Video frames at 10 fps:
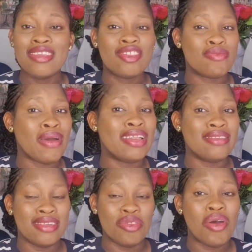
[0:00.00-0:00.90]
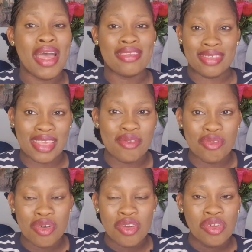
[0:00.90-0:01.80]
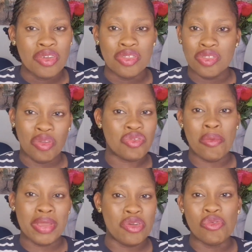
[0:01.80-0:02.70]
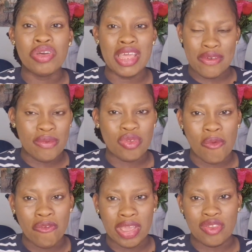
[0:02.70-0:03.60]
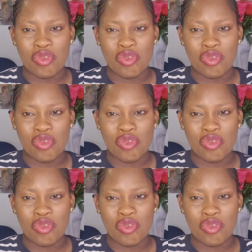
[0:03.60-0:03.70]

This man did not ask you doesn't mean you won't give him something.